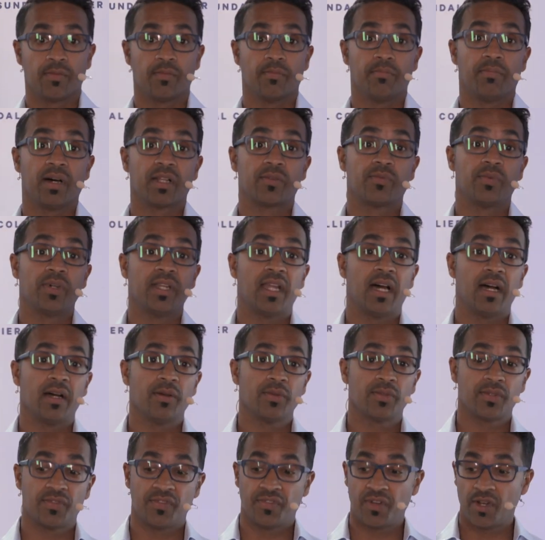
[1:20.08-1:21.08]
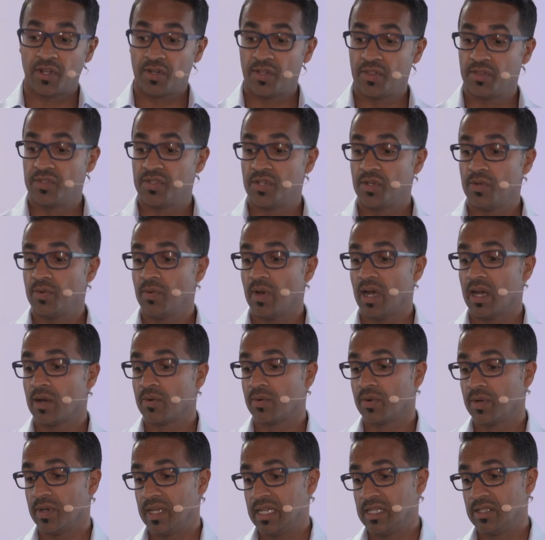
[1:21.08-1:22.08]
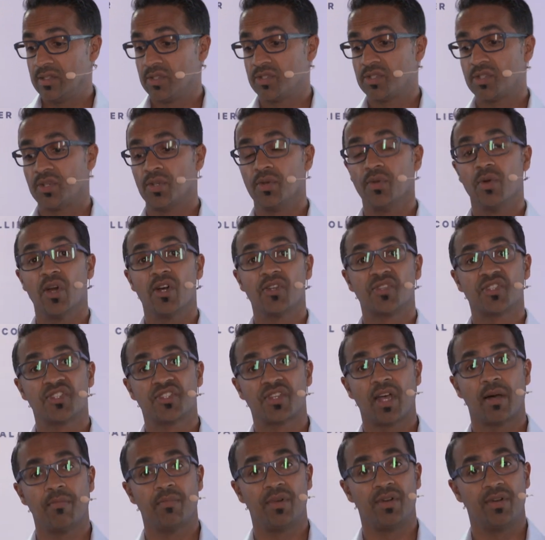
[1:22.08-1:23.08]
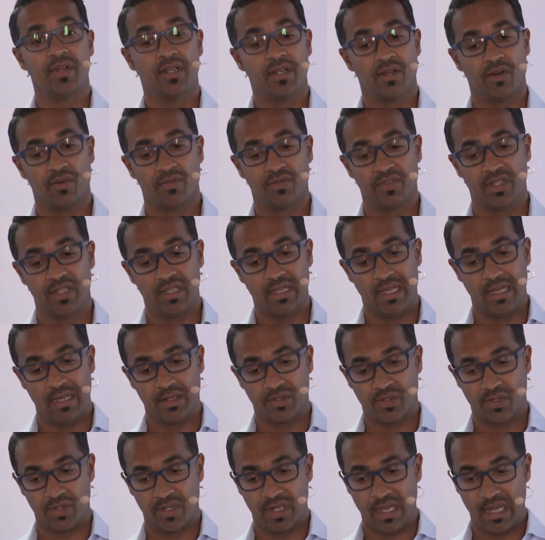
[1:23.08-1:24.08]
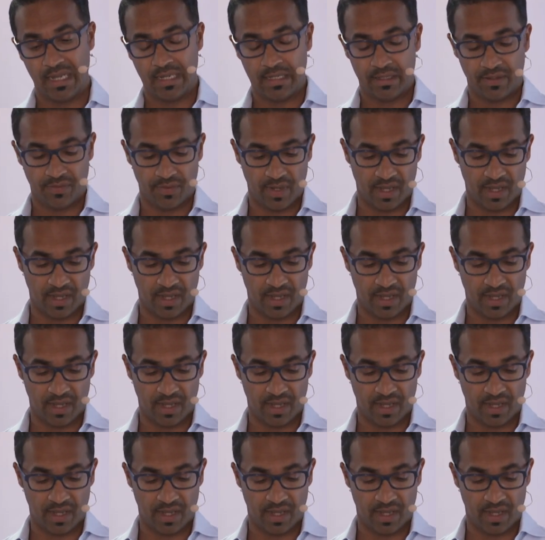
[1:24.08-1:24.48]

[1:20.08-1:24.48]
But without further ado, I'll go into a summary of the year to date.